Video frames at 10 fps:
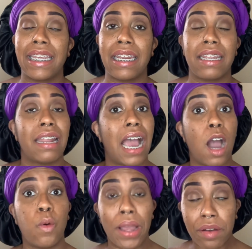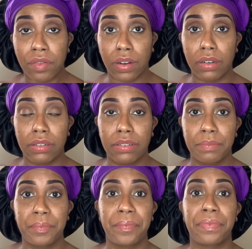However,
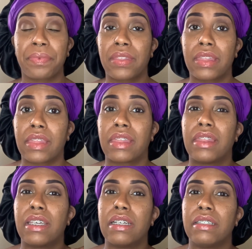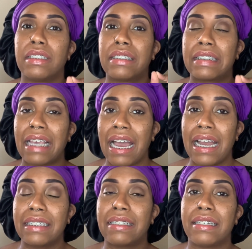the
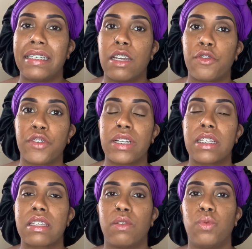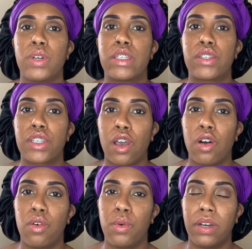size difference was
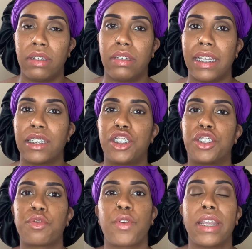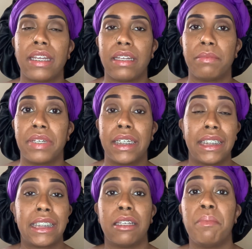so extreme
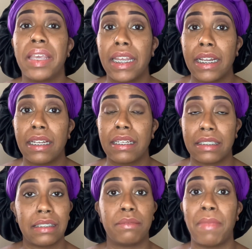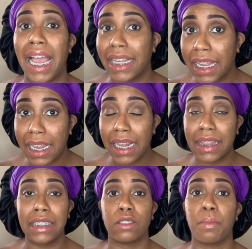to me. This is my head,
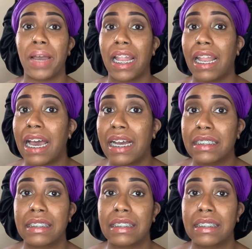these are my locks.